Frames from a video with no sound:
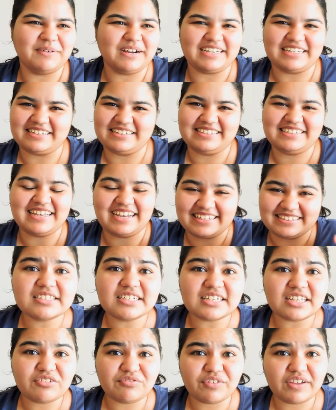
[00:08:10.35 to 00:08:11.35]
but yeah,
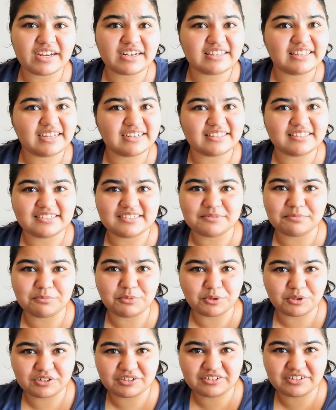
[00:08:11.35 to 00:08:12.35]
the effect that the
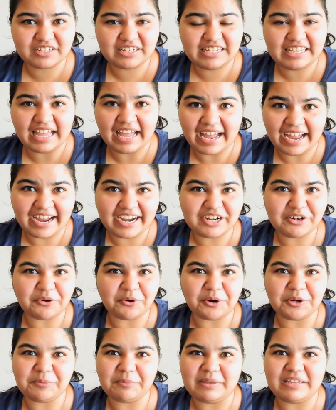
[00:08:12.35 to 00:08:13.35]
book really had
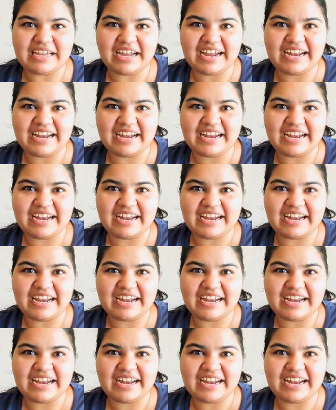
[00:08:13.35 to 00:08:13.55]
on me,